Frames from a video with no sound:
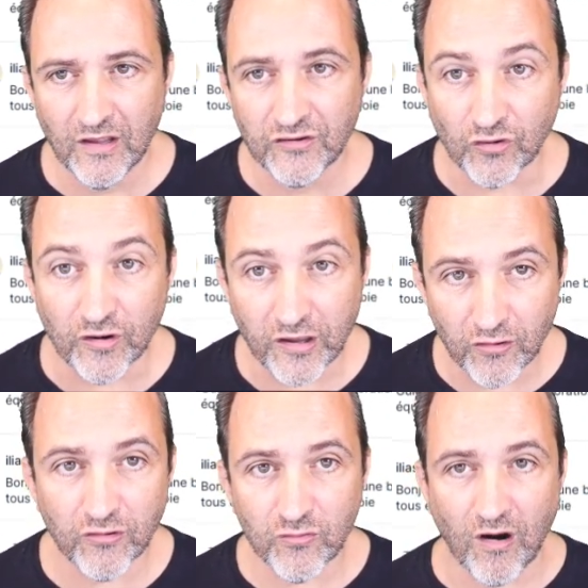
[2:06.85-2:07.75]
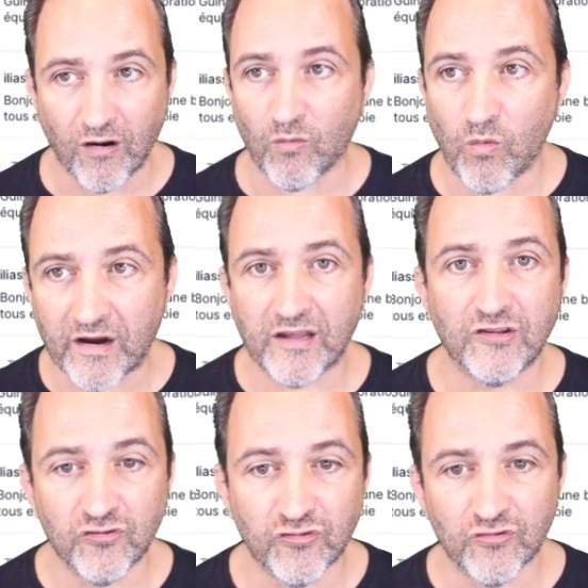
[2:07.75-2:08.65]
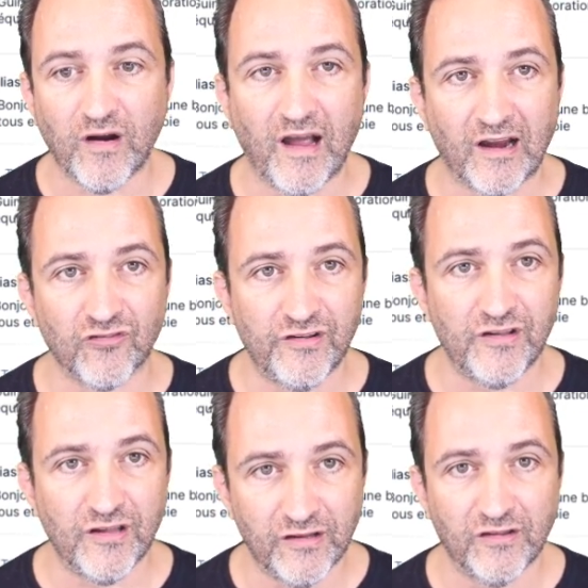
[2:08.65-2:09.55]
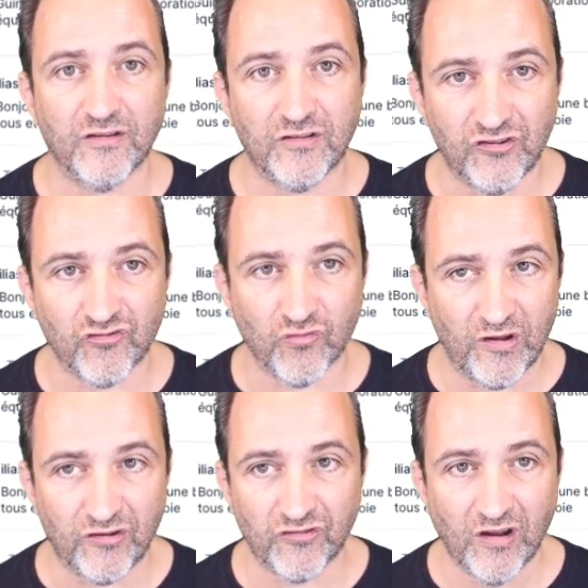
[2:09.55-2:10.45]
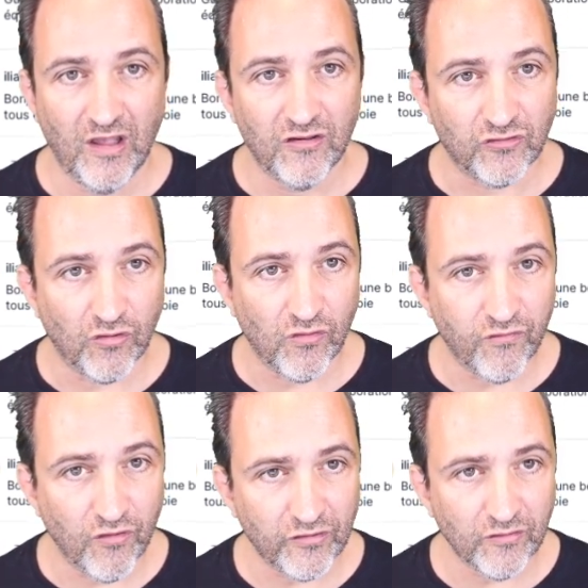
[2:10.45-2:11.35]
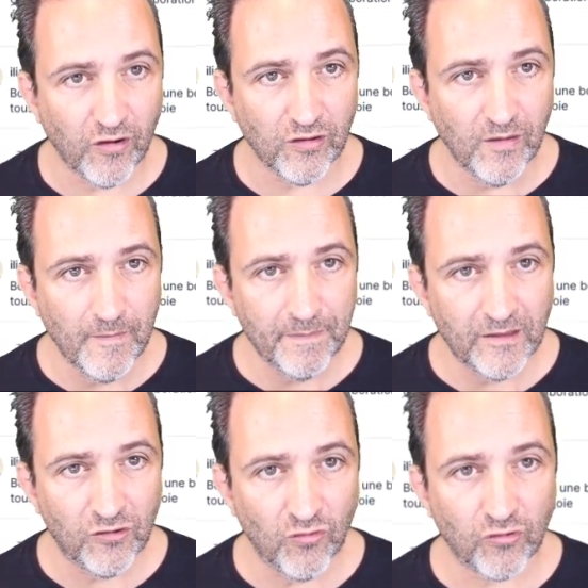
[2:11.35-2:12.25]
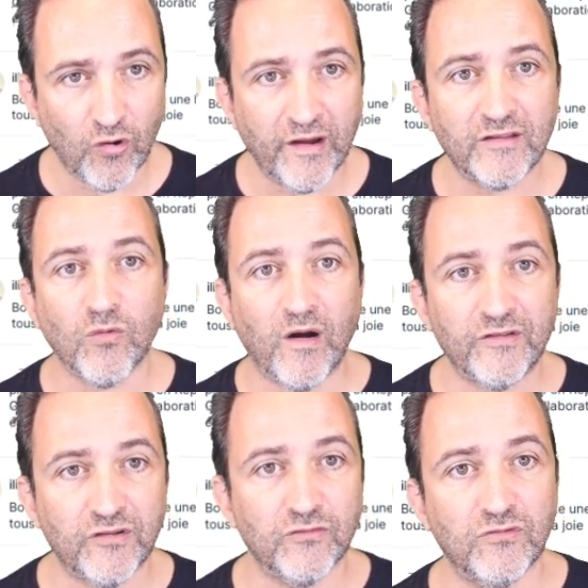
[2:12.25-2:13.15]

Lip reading: So here you are. What can you do actually in Teach to Reach? So first of all, you're going to want to